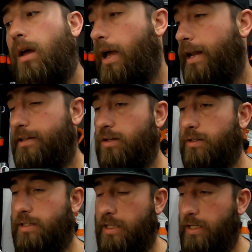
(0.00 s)
And as you
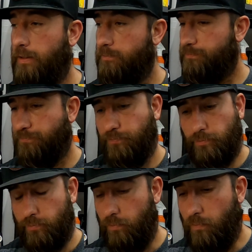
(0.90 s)
can see,
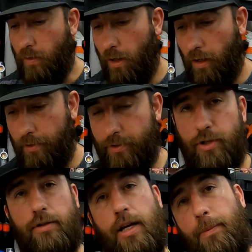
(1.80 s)
the
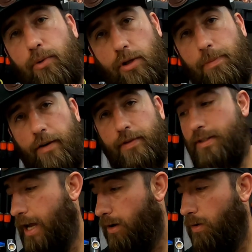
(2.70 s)
dirt that I pulled up off the
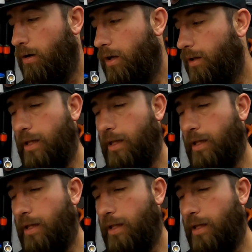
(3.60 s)
towel,